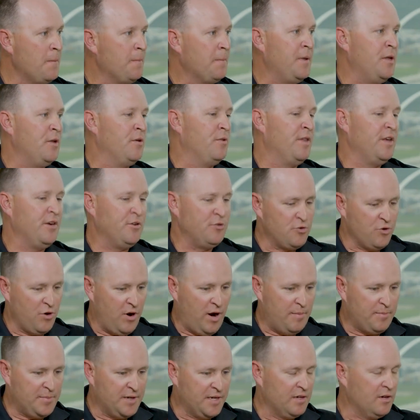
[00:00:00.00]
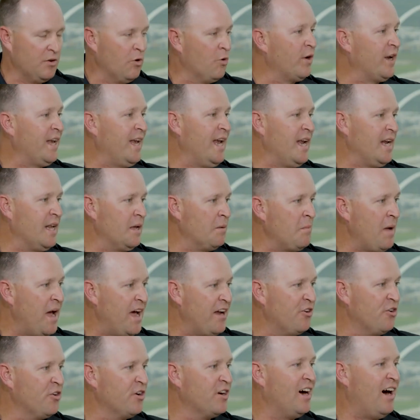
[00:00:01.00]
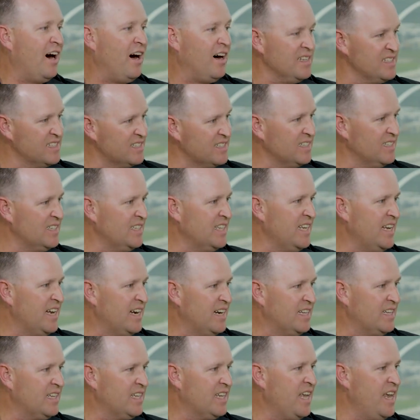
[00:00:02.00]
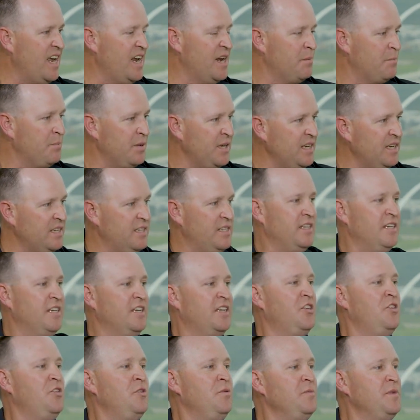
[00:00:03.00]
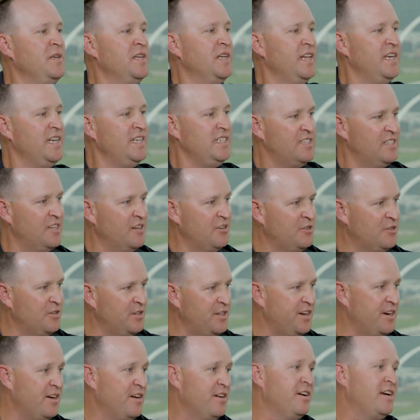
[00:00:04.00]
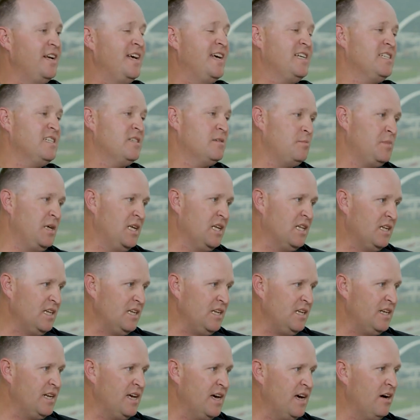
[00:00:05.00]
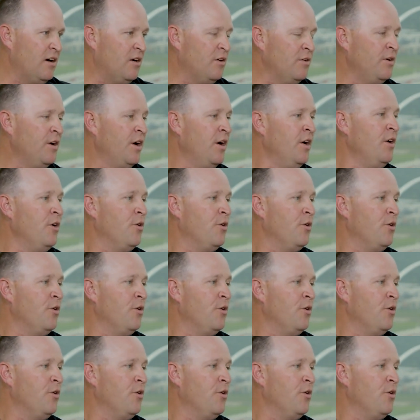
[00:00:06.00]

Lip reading: You know, they're dropping organic matter constantly out of the canopy and it accumulates under there and it has to be cleaned out,